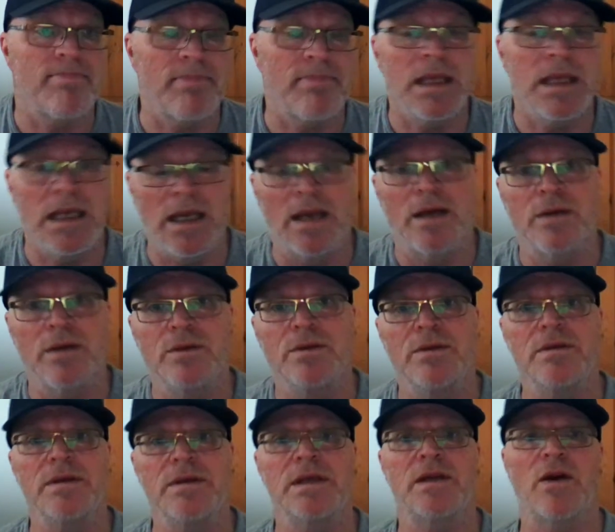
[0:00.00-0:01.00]
you
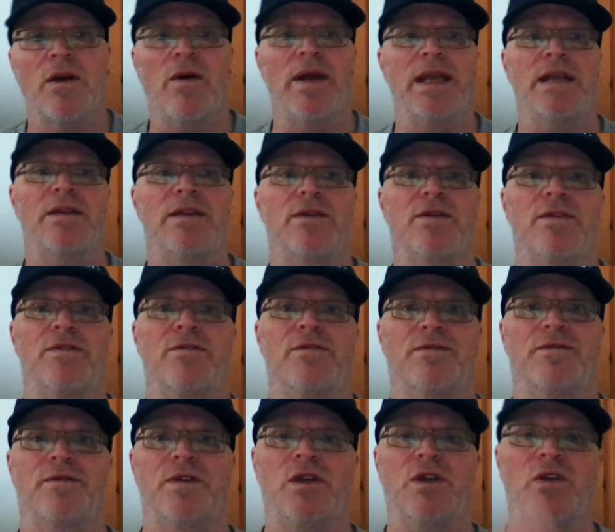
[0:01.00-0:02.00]
know, kind
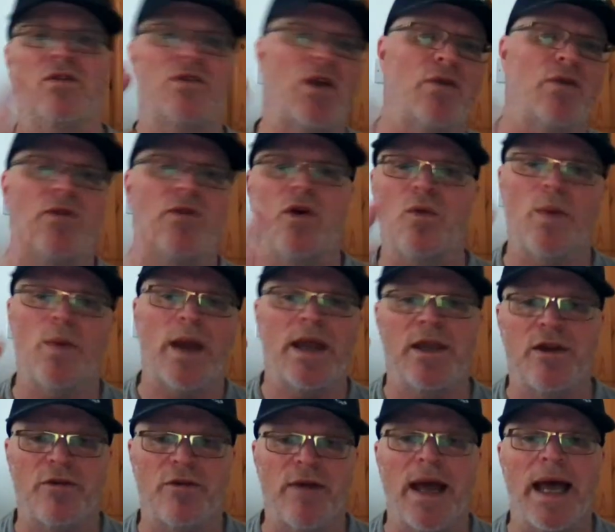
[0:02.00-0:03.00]
of, you don't know where
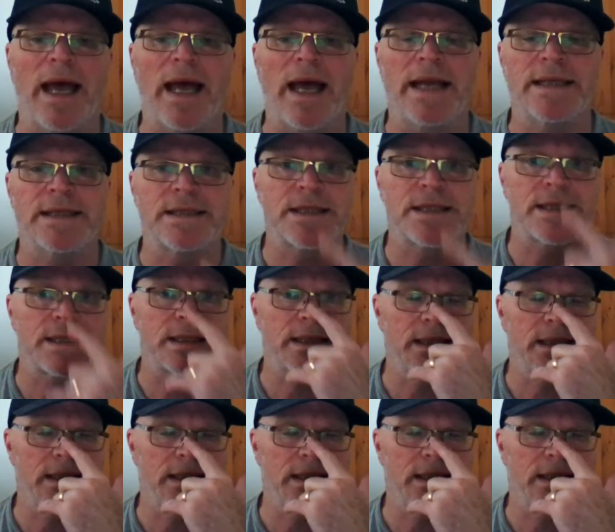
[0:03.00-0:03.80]
you're at.